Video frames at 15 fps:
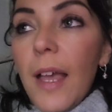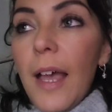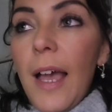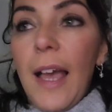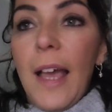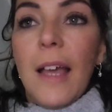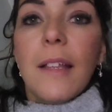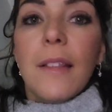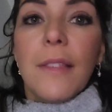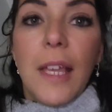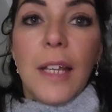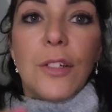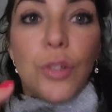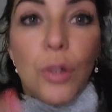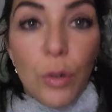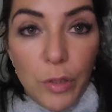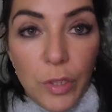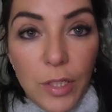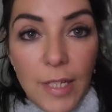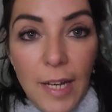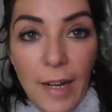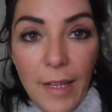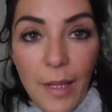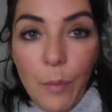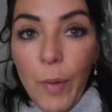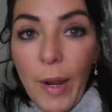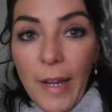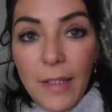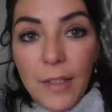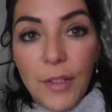and then George and Danny
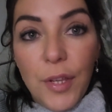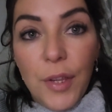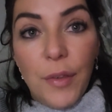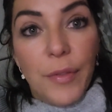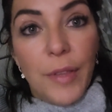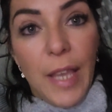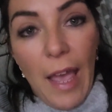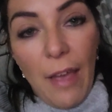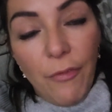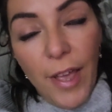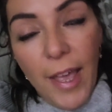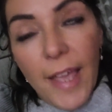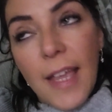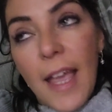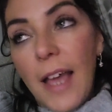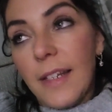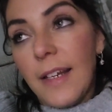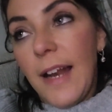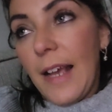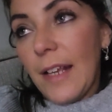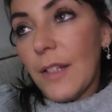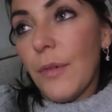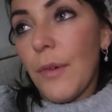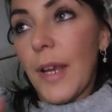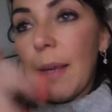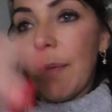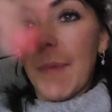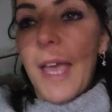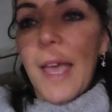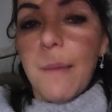went to the cafe, had an ice
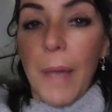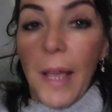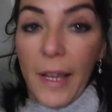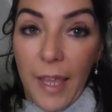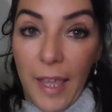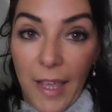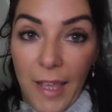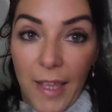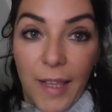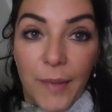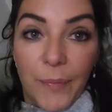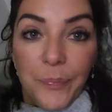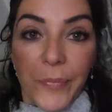cream, came back here.